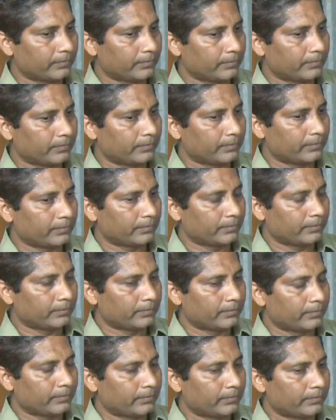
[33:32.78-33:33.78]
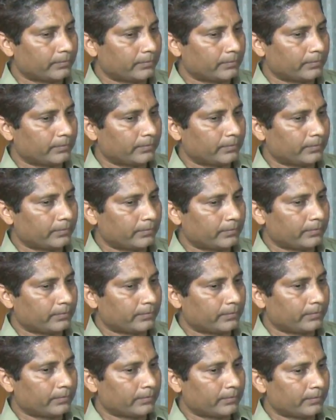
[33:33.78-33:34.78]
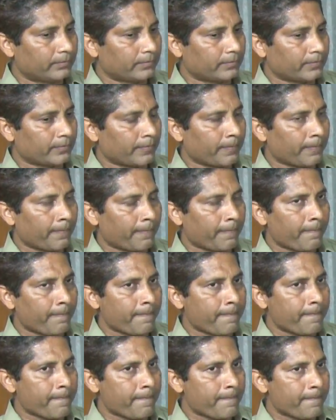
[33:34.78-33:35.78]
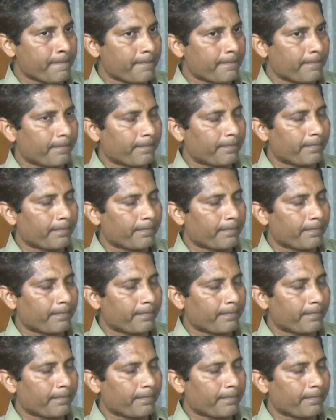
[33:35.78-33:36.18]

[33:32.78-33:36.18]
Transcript: This person isn't speaking.